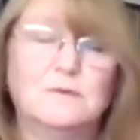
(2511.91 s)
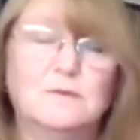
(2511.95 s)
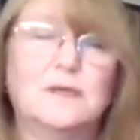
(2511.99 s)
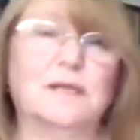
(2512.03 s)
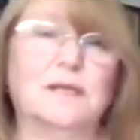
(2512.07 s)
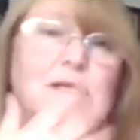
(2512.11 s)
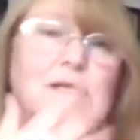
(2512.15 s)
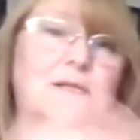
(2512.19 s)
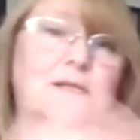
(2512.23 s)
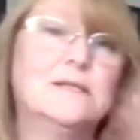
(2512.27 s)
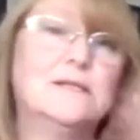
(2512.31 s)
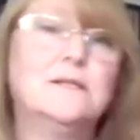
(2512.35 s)
We
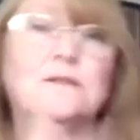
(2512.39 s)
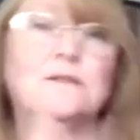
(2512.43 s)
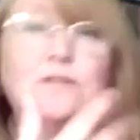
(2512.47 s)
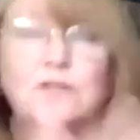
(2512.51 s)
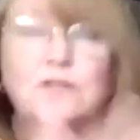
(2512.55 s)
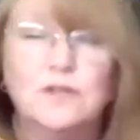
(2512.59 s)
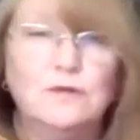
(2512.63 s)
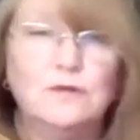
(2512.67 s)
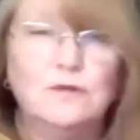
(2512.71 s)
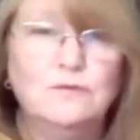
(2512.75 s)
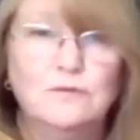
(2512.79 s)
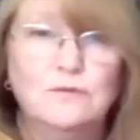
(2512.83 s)
can still
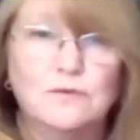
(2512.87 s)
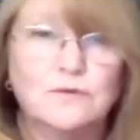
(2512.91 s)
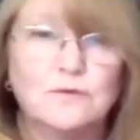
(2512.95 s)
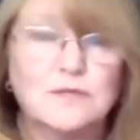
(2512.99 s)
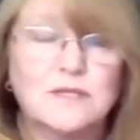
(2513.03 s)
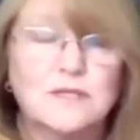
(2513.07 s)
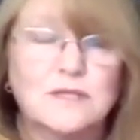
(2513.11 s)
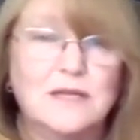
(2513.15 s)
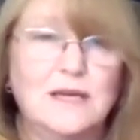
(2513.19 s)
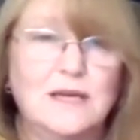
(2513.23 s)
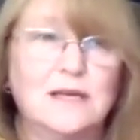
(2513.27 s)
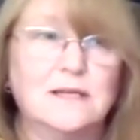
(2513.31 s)
do
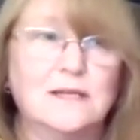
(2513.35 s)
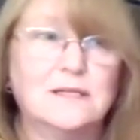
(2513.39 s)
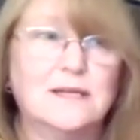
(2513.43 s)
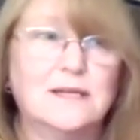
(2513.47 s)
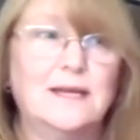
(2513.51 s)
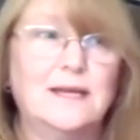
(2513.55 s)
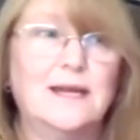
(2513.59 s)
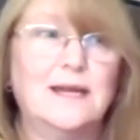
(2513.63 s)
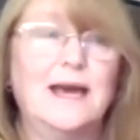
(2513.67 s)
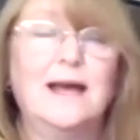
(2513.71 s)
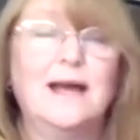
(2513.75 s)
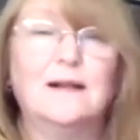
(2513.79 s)
those things
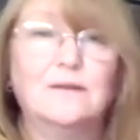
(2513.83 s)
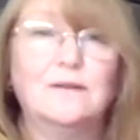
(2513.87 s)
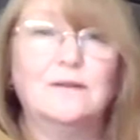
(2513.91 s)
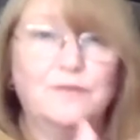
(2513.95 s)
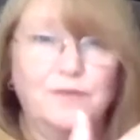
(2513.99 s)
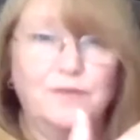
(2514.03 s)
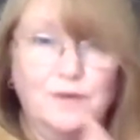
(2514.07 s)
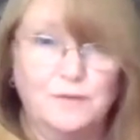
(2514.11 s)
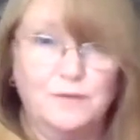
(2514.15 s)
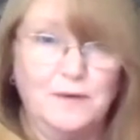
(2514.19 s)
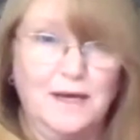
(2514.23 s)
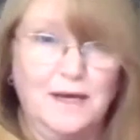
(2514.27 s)
in a
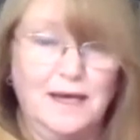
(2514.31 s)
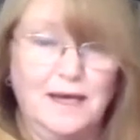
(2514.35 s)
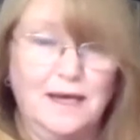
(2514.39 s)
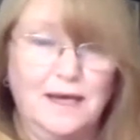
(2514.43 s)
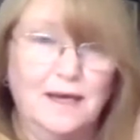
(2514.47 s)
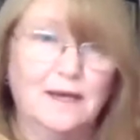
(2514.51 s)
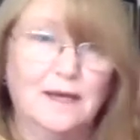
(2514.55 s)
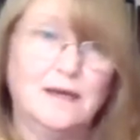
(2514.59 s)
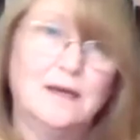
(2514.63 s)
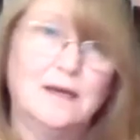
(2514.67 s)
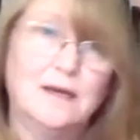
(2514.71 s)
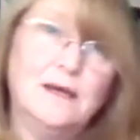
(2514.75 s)
healthy
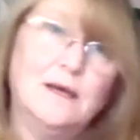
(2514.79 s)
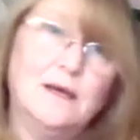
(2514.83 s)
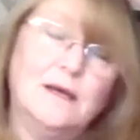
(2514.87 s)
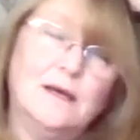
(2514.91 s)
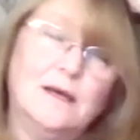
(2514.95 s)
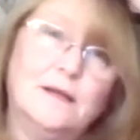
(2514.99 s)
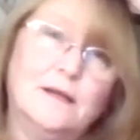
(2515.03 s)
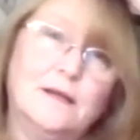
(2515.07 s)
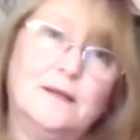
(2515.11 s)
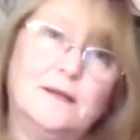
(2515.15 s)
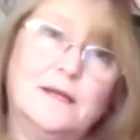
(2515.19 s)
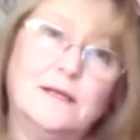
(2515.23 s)
way
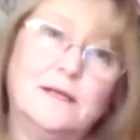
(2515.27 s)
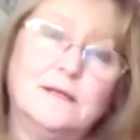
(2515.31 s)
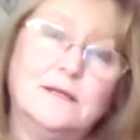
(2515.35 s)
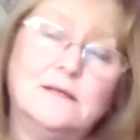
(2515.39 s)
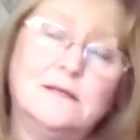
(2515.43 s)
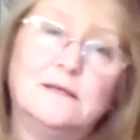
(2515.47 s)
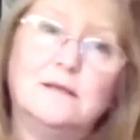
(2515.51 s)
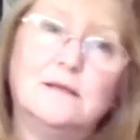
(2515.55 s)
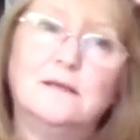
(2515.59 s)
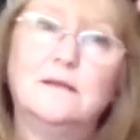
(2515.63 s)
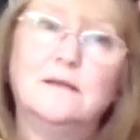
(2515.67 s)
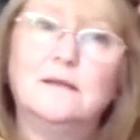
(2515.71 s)
that
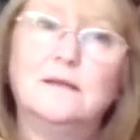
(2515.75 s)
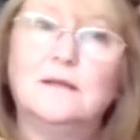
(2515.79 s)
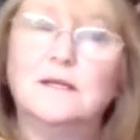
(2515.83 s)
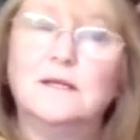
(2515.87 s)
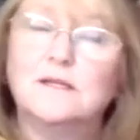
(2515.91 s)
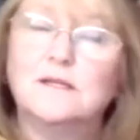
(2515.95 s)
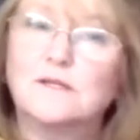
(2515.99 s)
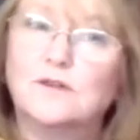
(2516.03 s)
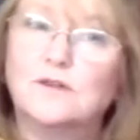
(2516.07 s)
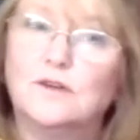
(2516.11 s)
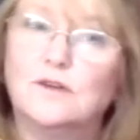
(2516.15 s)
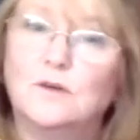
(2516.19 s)

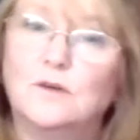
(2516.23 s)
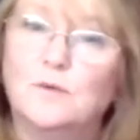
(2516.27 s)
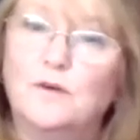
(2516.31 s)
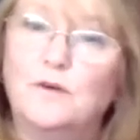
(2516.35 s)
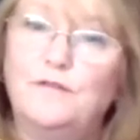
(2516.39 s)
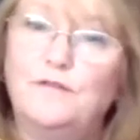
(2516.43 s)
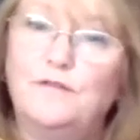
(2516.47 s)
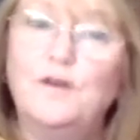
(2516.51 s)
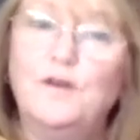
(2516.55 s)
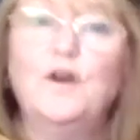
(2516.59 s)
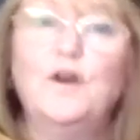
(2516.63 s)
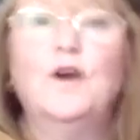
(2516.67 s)
that's going to
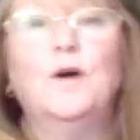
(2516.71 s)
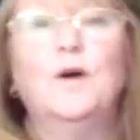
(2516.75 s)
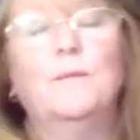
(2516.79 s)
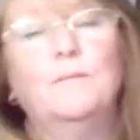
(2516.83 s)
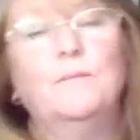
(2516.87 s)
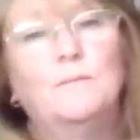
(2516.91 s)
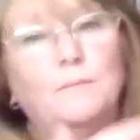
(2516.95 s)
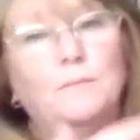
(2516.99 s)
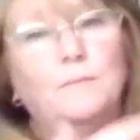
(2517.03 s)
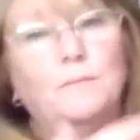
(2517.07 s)
affirm